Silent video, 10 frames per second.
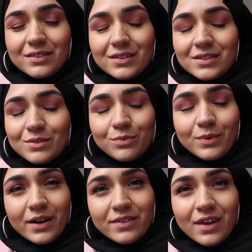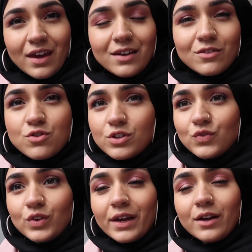it's worth getting it
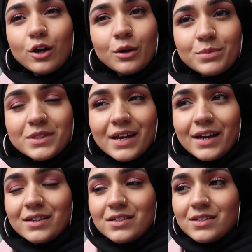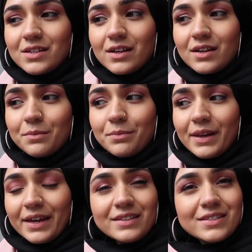just for like cups and
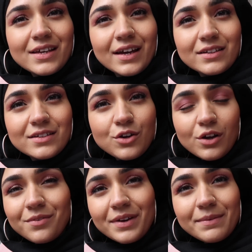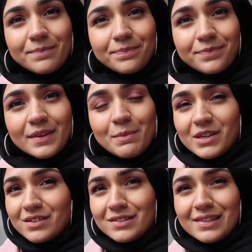plates and cutlery,
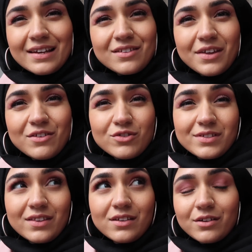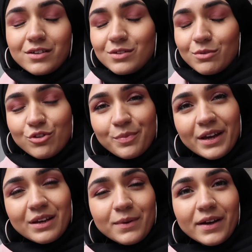because they just take the longest to wash up
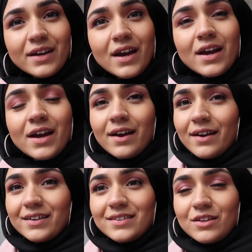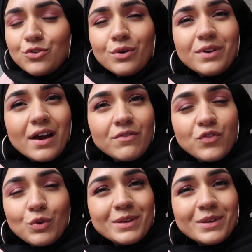anyway, and then you only have a few